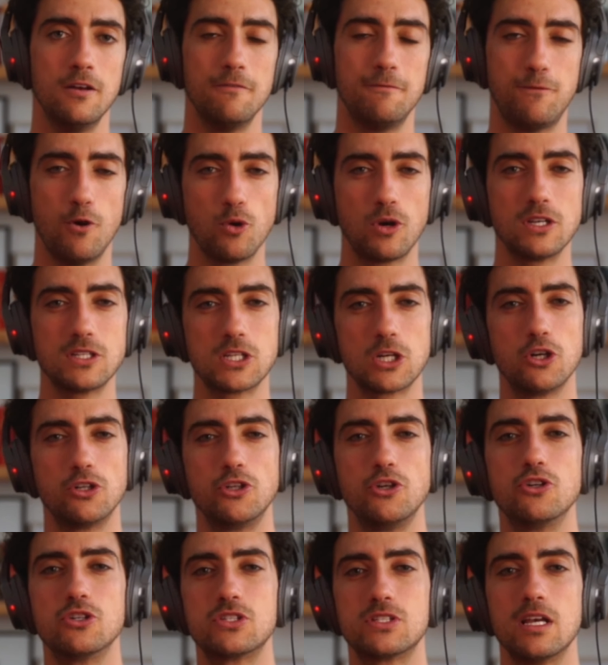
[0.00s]
Focusing on
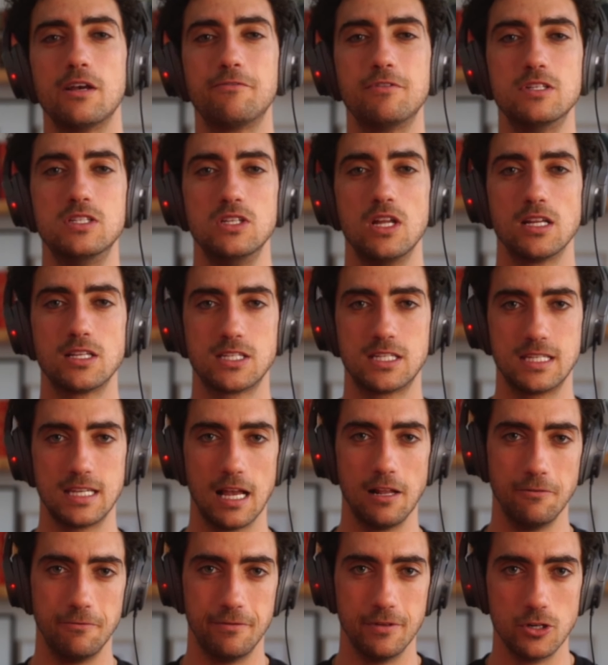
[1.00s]
yourself is not
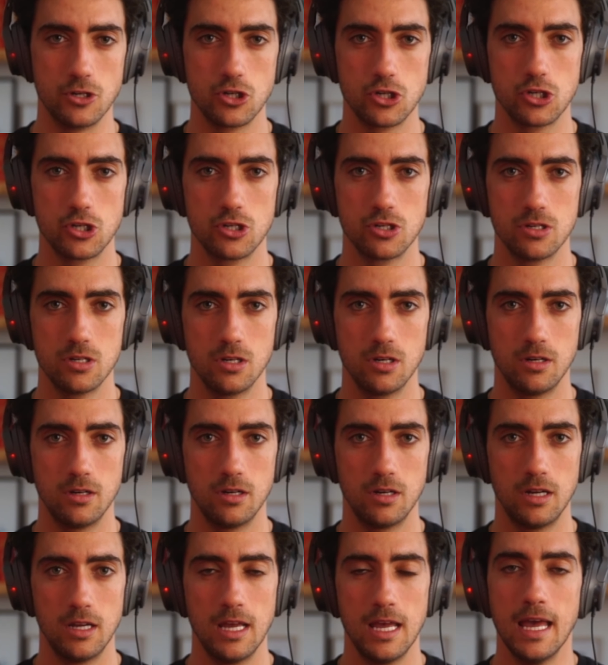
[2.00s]
selfish.
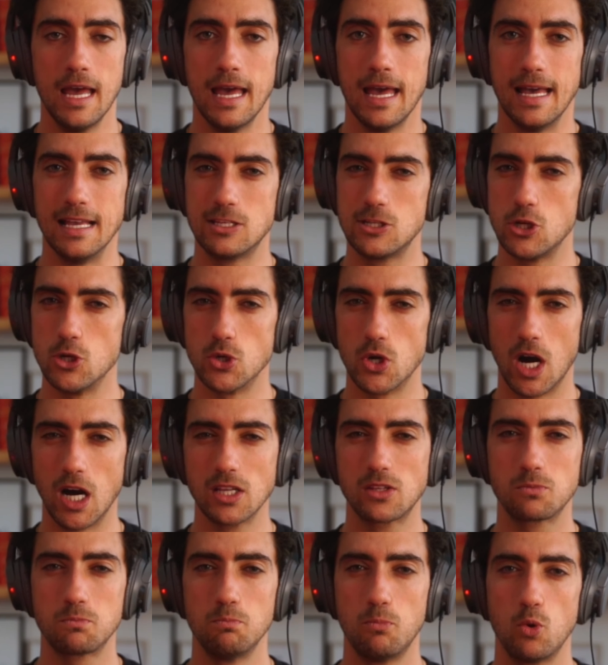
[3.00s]
It's your
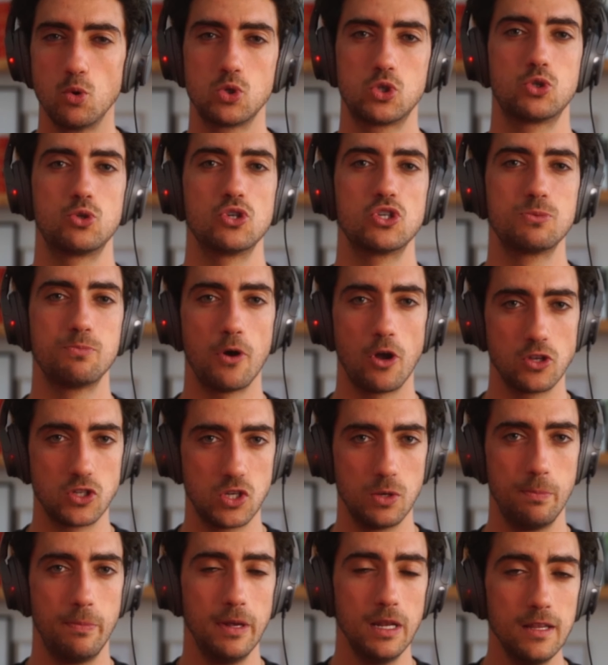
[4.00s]
utmost
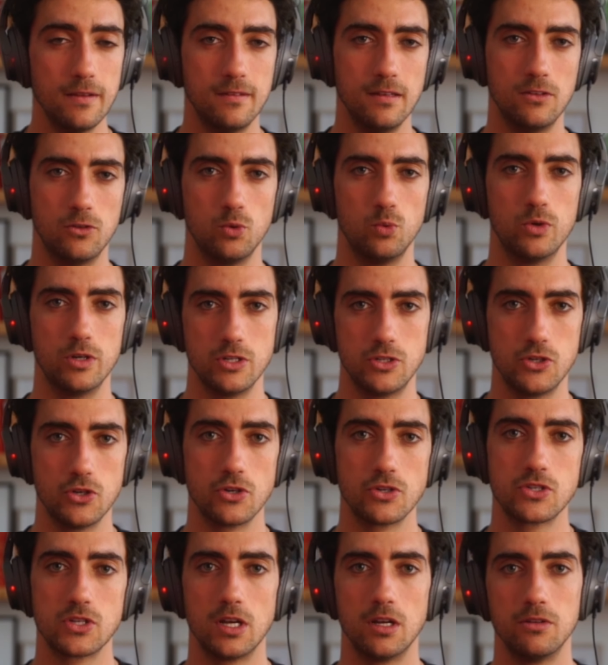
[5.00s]
responsibility towards
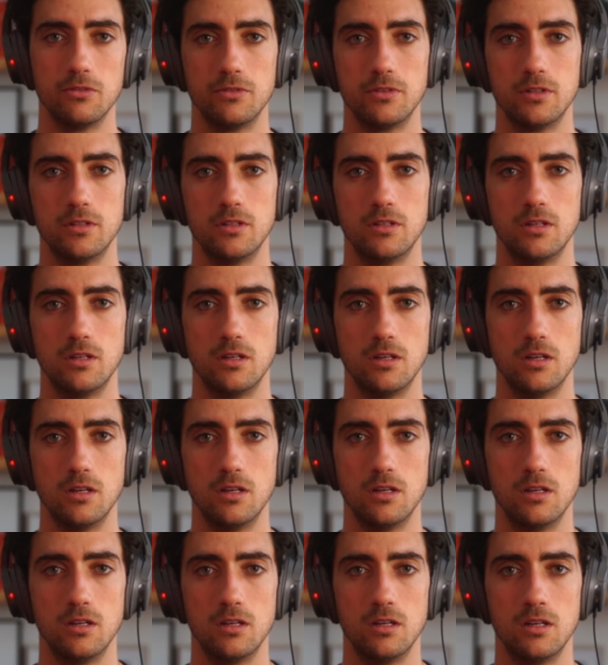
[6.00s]
yourself.
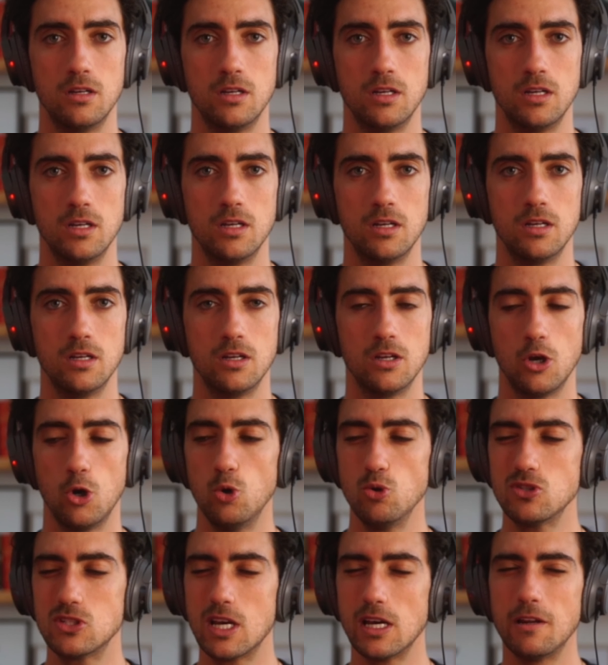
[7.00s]

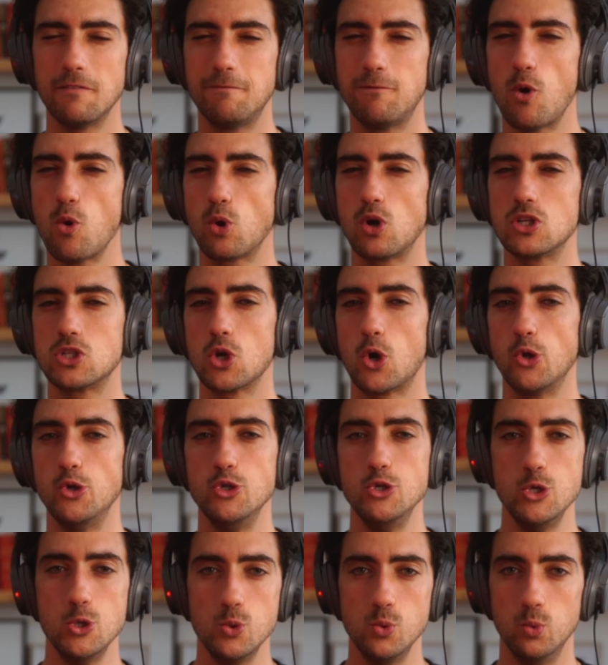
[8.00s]
Who's going to focus on
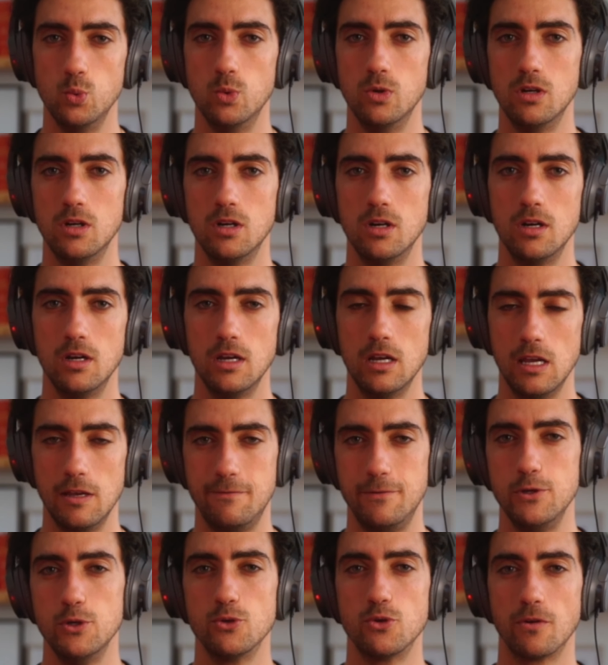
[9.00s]
you
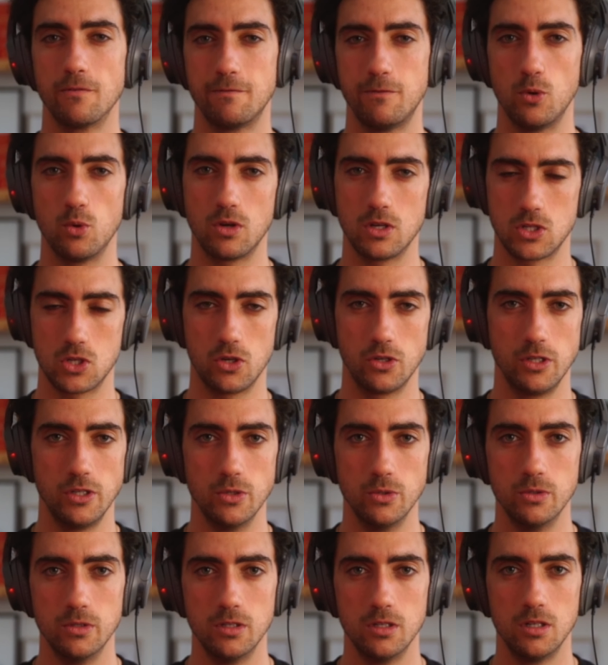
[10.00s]
if you don't focus on you?
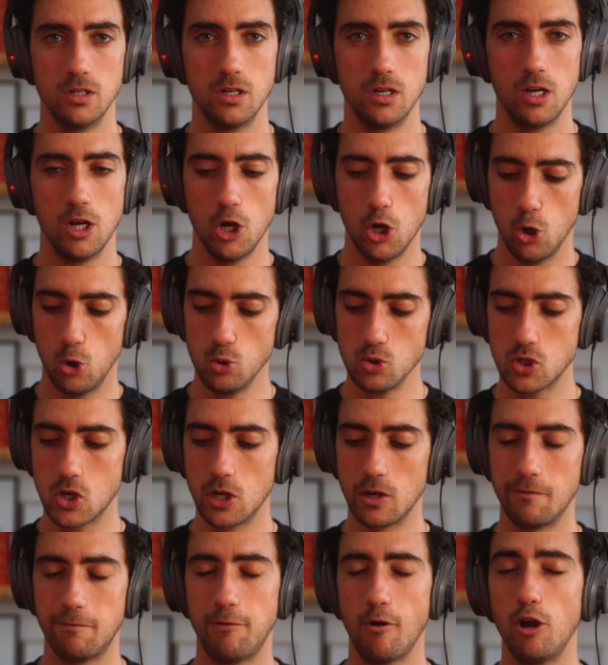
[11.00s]
Who's going
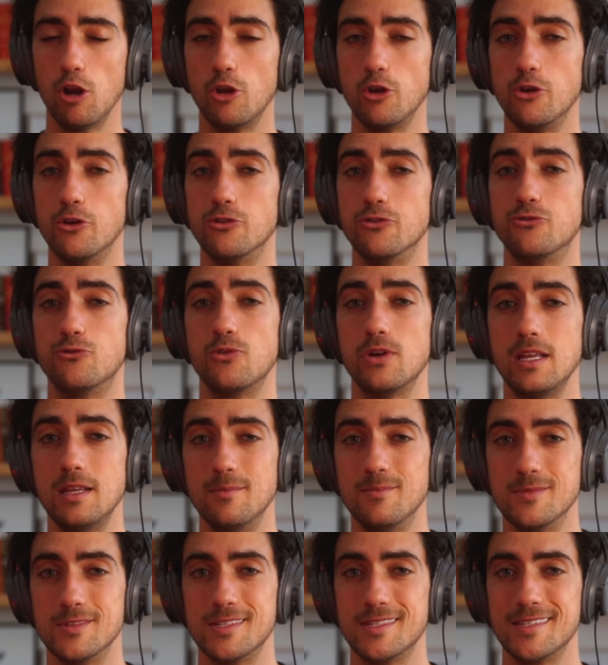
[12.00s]
to follow your
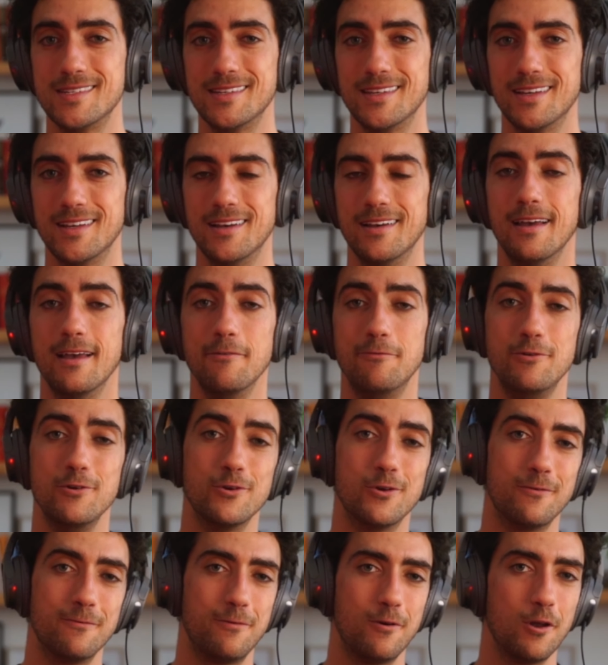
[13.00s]
dreams if you
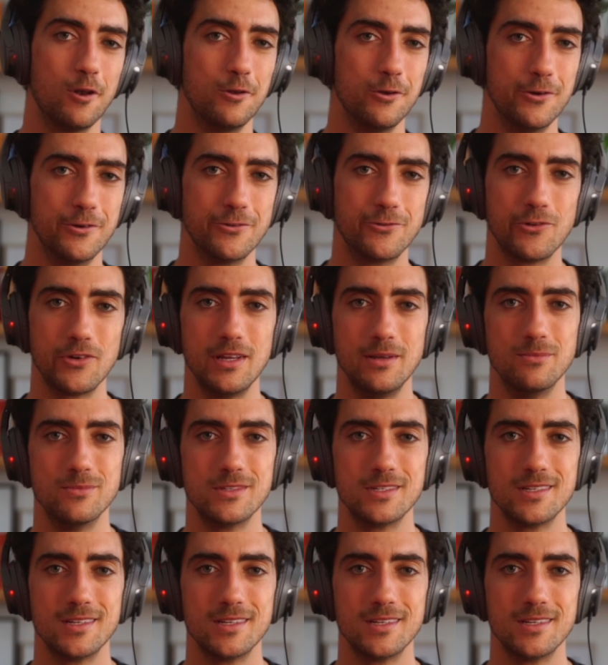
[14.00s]
don't follow your dreams?